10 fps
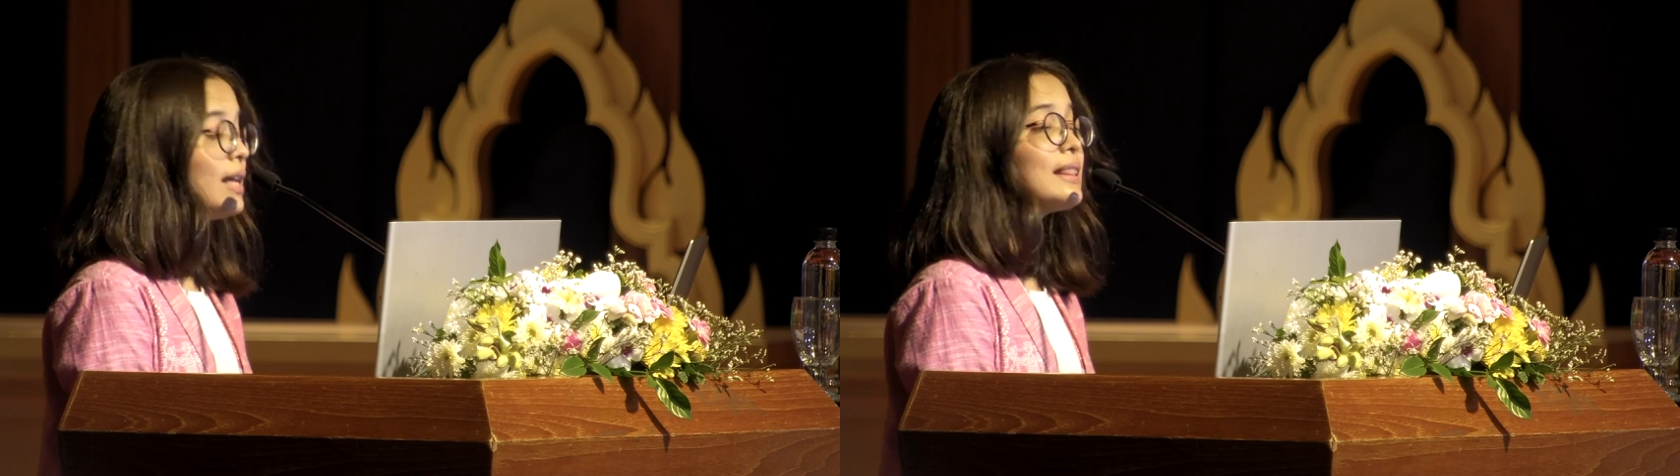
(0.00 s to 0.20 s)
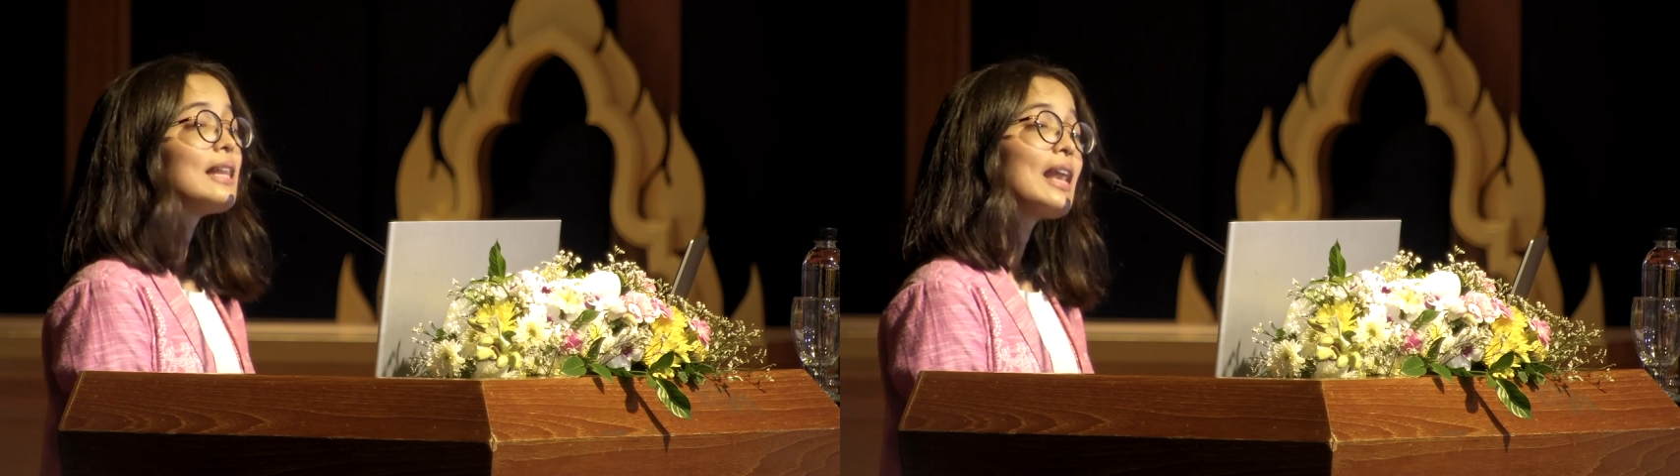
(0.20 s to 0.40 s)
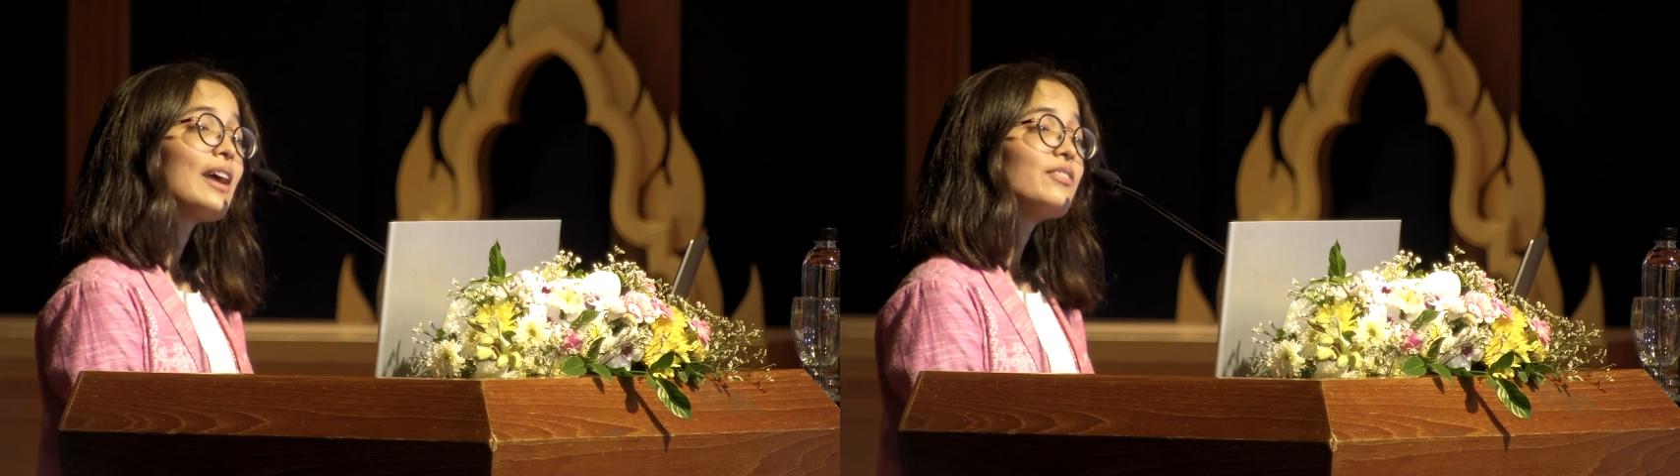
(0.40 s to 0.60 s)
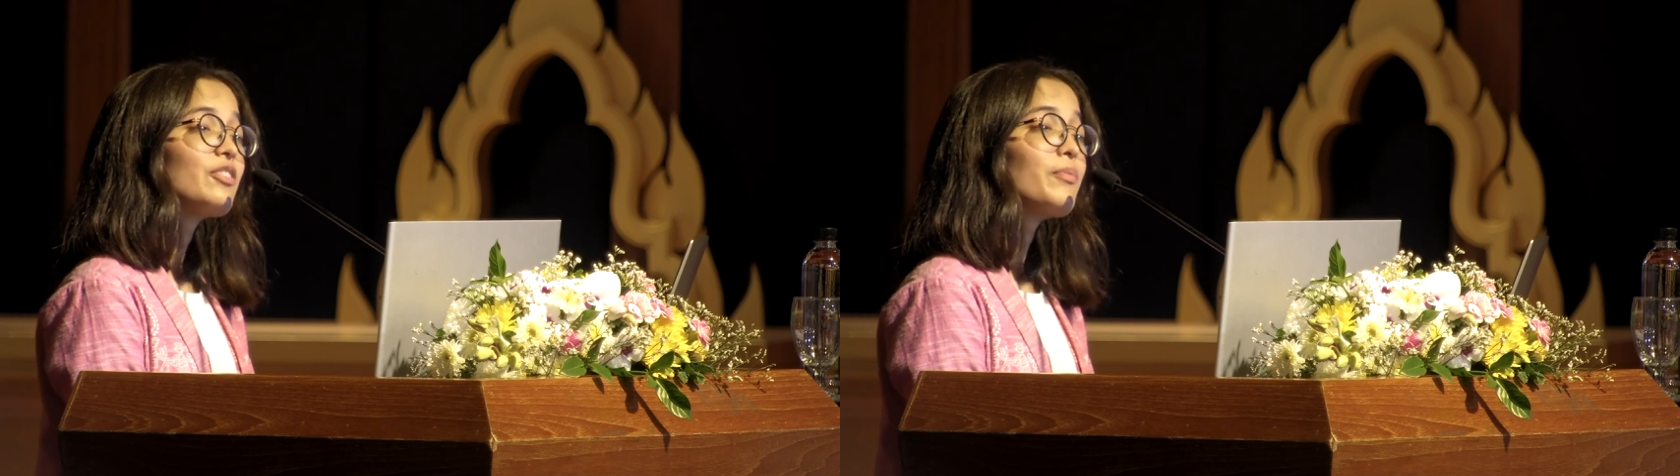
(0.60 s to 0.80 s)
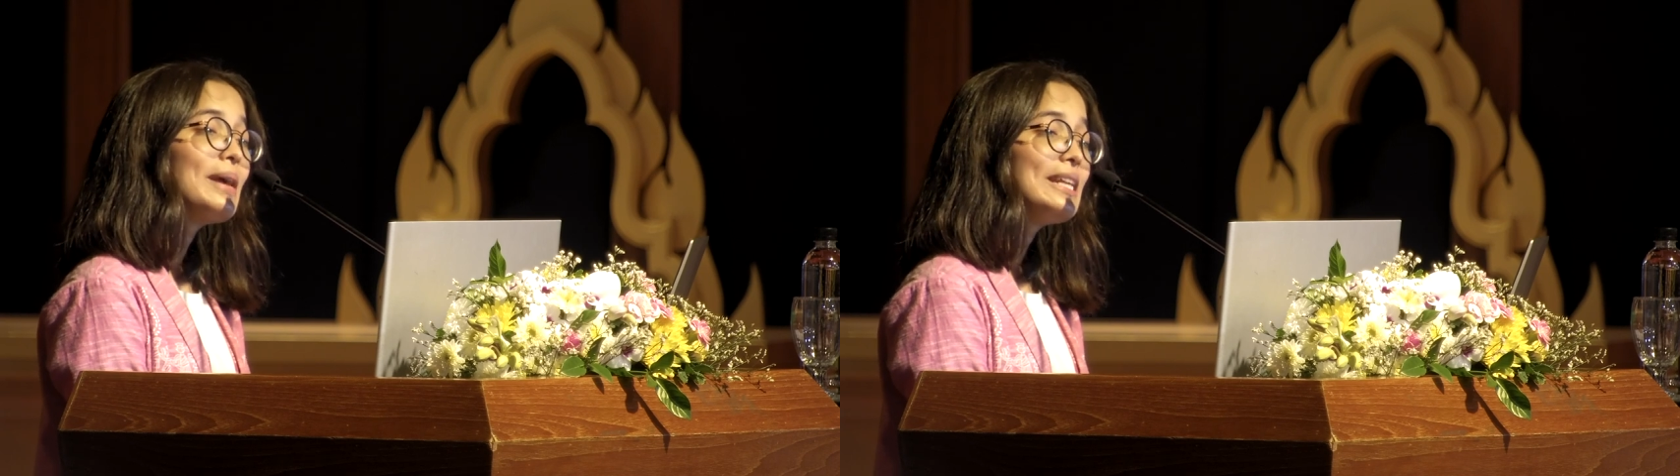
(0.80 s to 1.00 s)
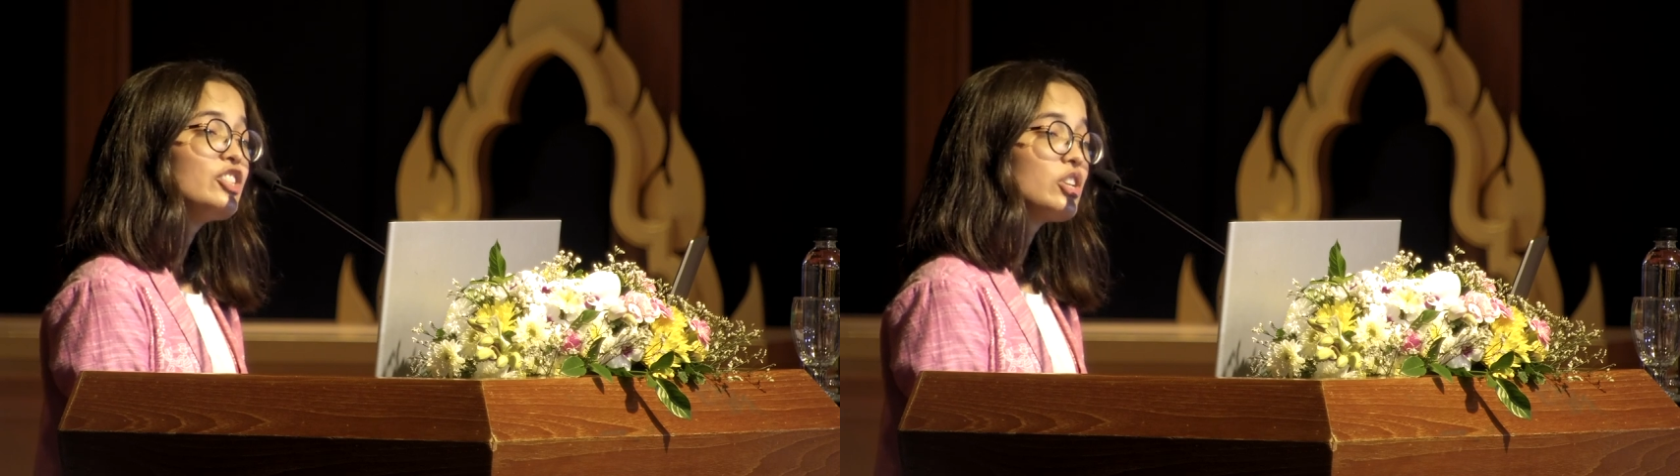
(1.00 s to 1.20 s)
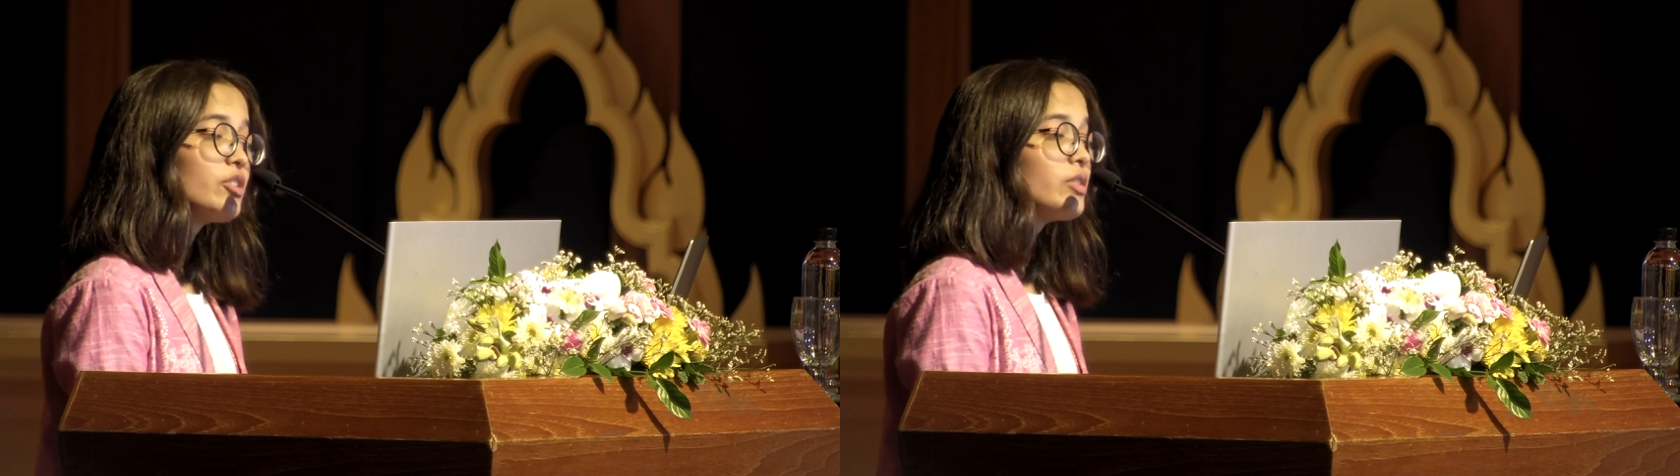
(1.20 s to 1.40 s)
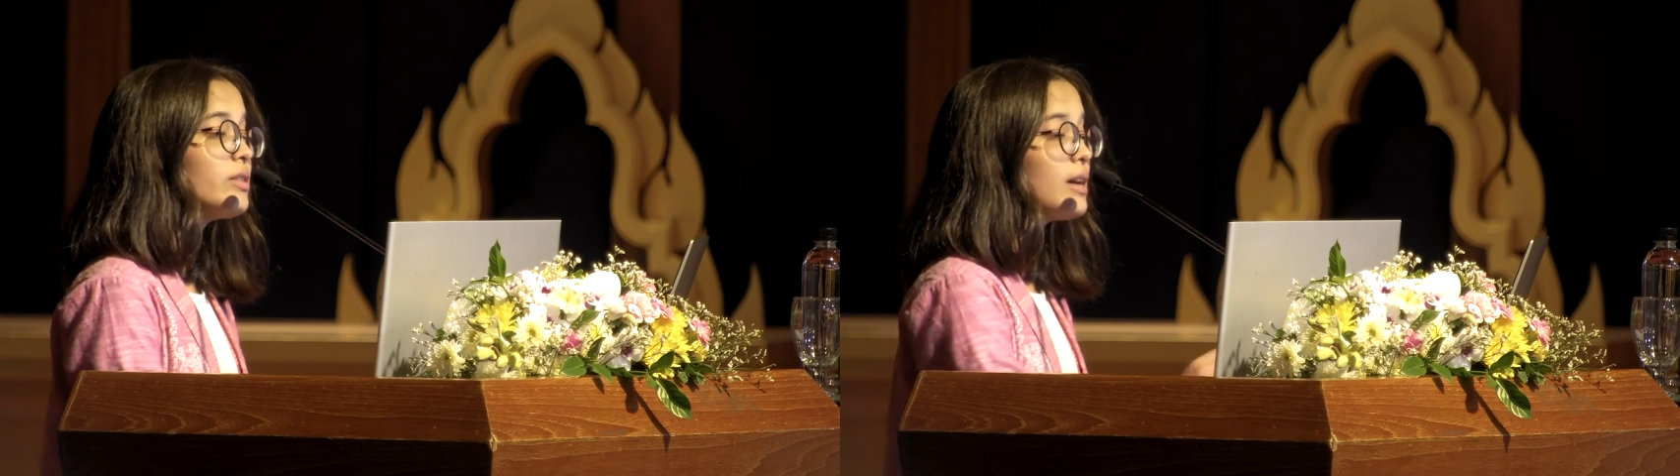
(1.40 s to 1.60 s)
the lives of many
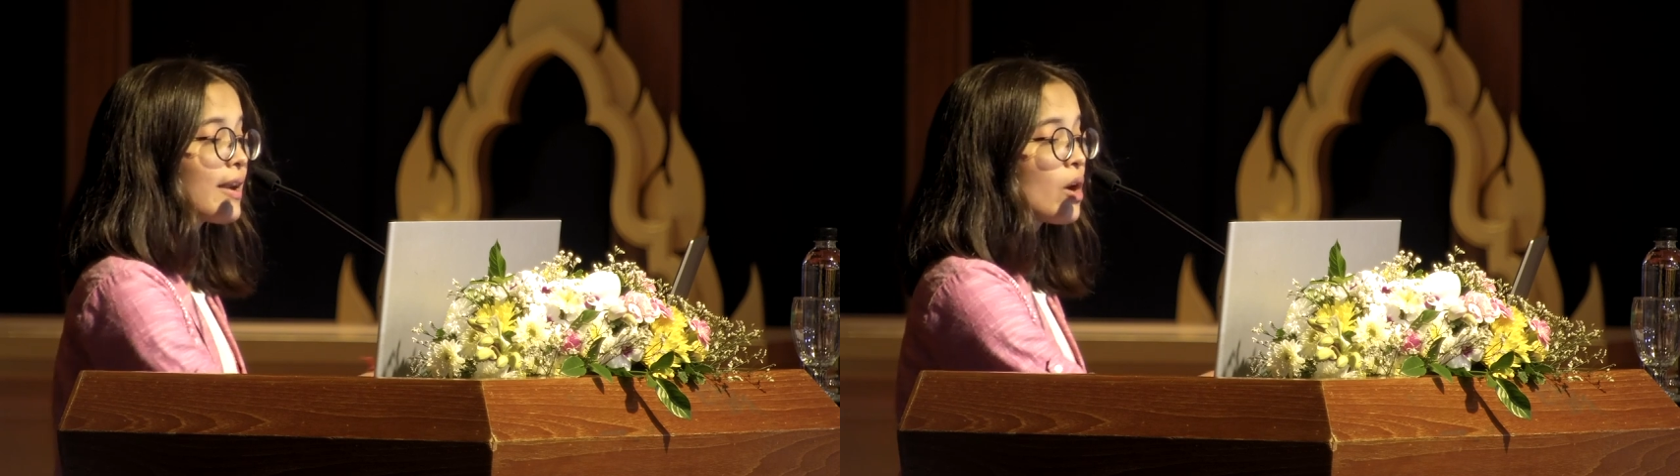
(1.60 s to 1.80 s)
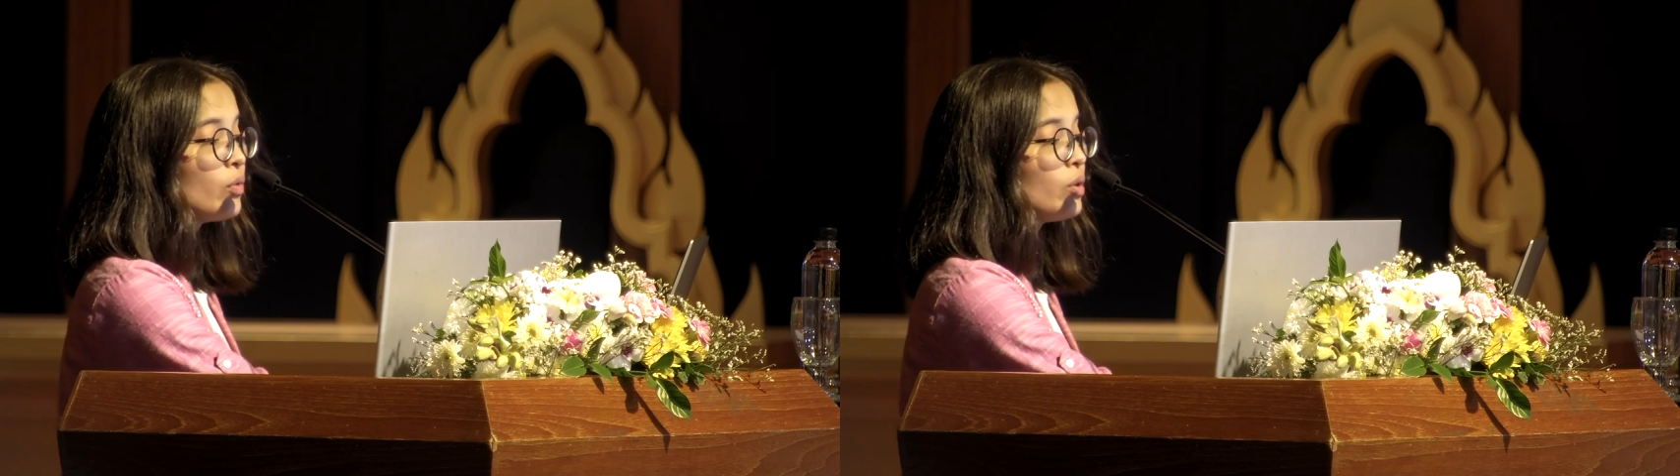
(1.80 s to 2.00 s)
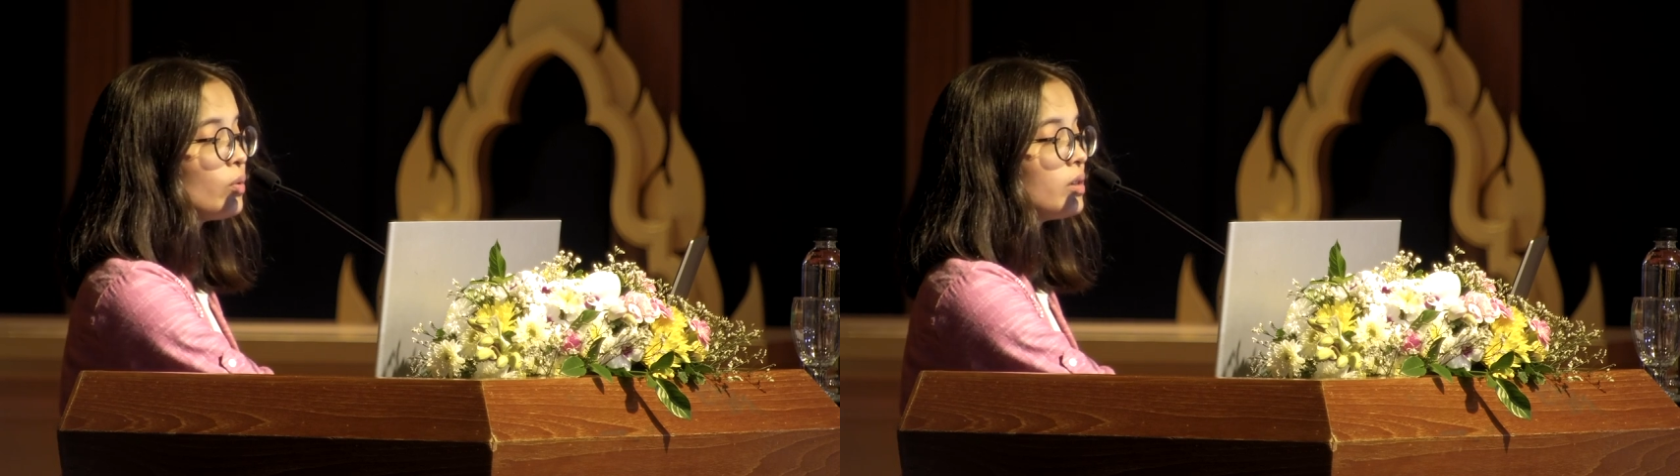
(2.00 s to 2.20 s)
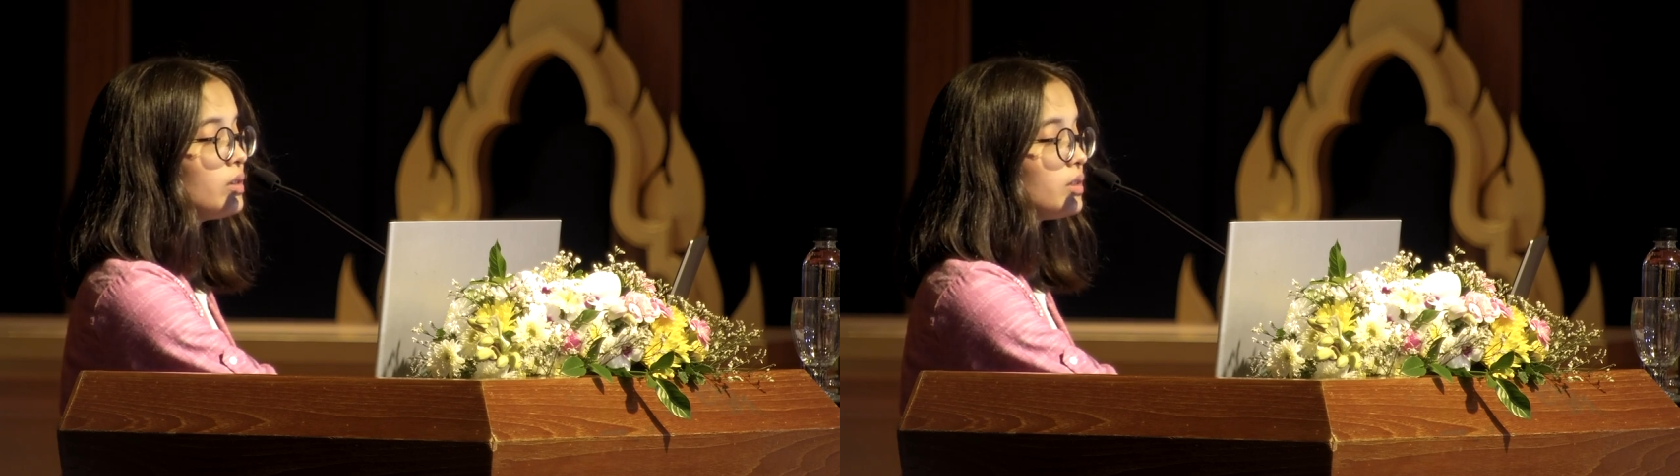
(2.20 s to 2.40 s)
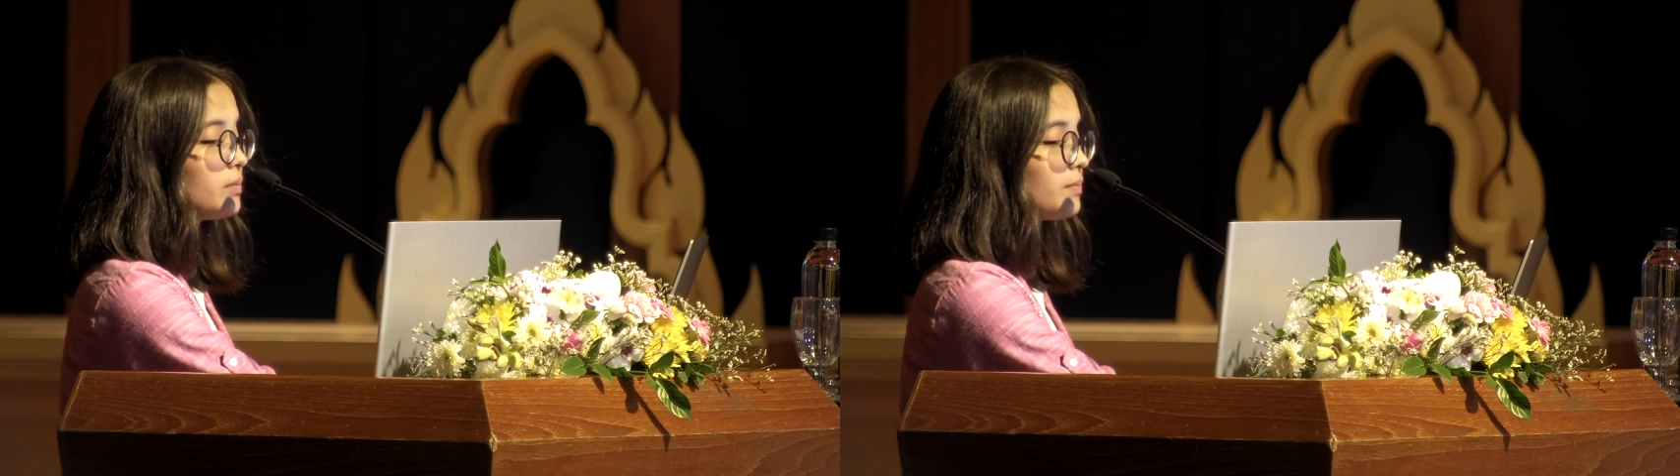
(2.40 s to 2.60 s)
children around the world.